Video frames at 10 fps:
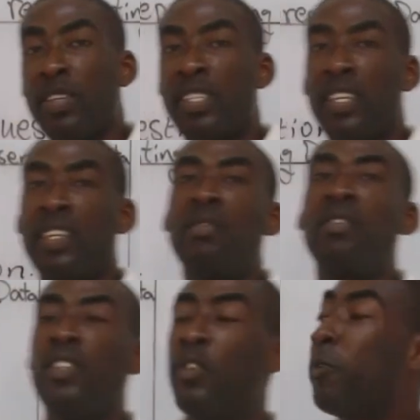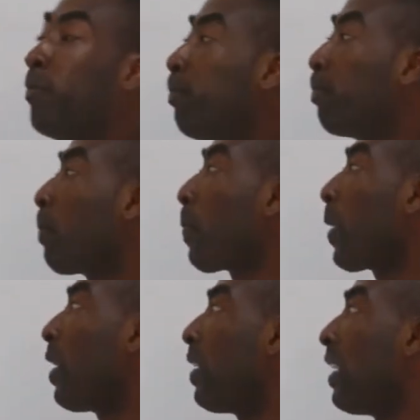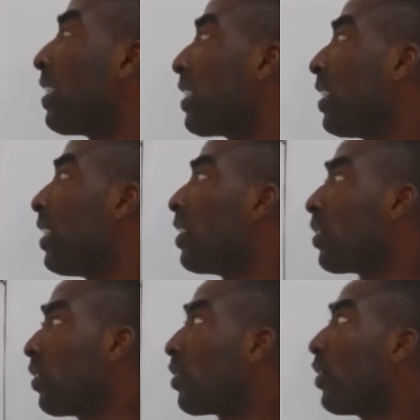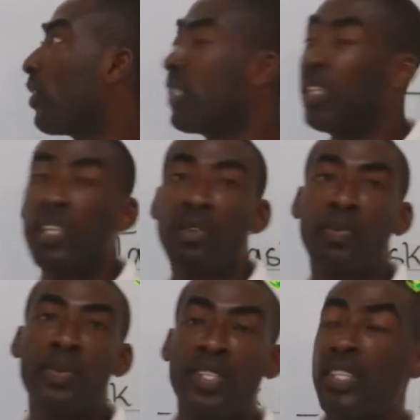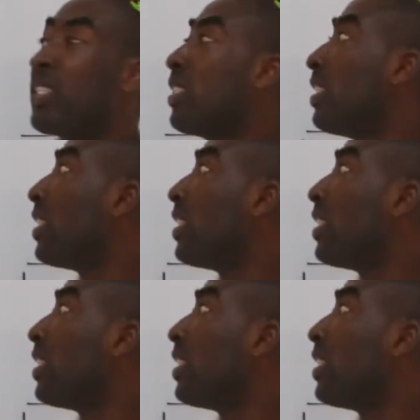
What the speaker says: our second video. Our lesson is on sorting and representing